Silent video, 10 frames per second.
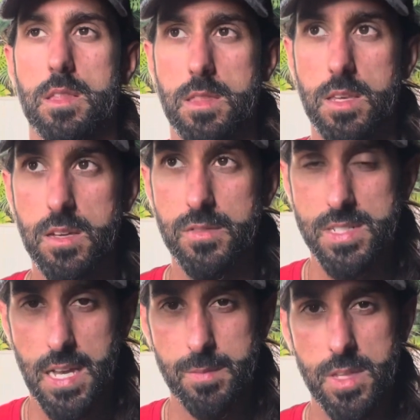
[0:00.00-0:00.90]
Think of a
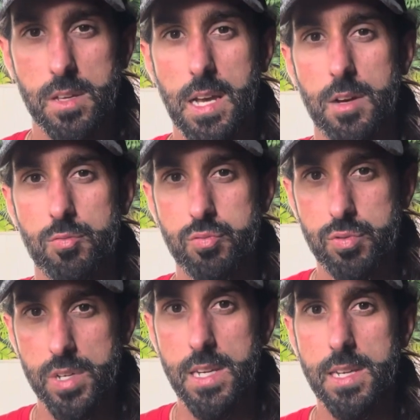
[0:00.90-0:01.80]
time that you got
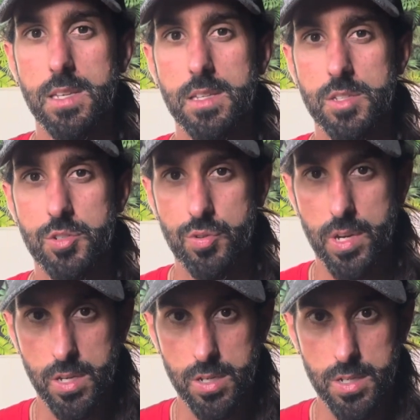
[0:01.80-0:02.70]
really
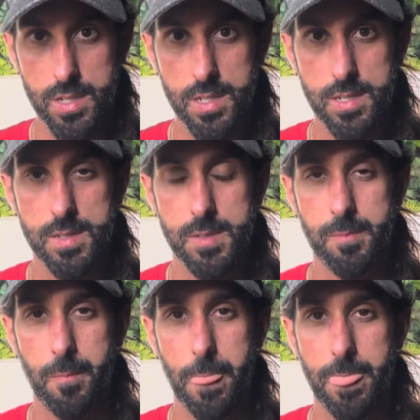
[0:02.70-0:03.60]
triggered
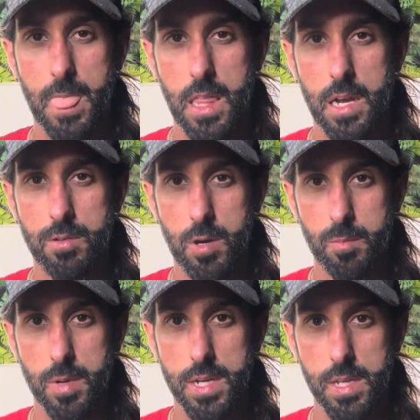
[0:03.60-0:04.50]
around
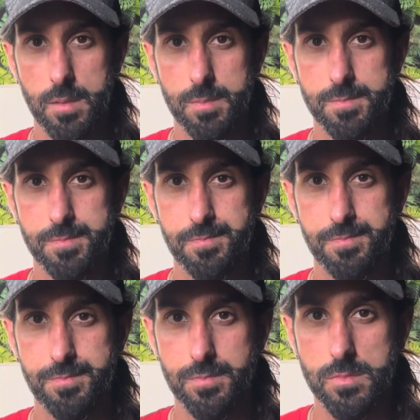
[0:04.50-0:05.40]
money.
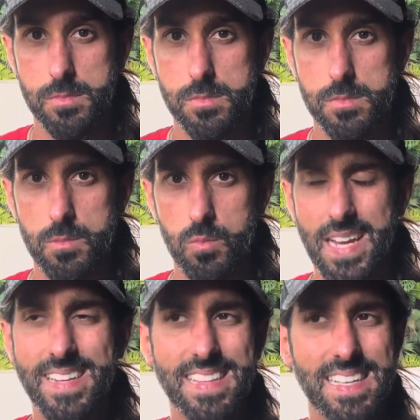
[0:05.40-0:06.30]

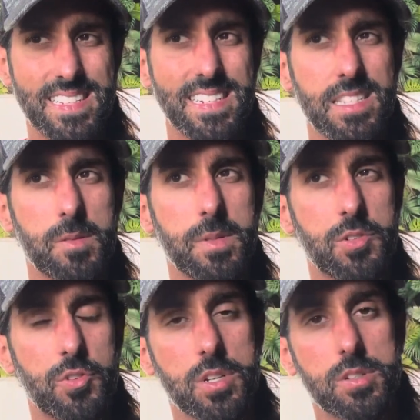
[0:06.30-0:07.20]
And it doesn't need to be
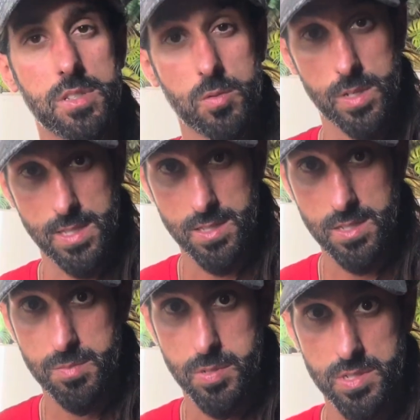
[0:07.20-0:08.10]
triggered in the way that
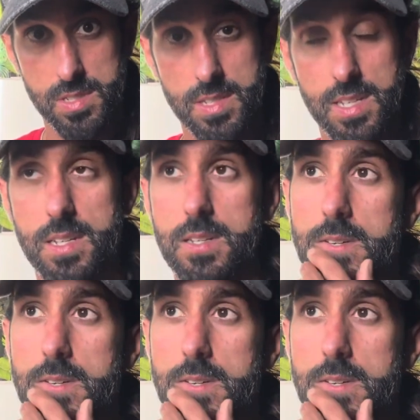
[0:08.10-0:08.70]
this person did.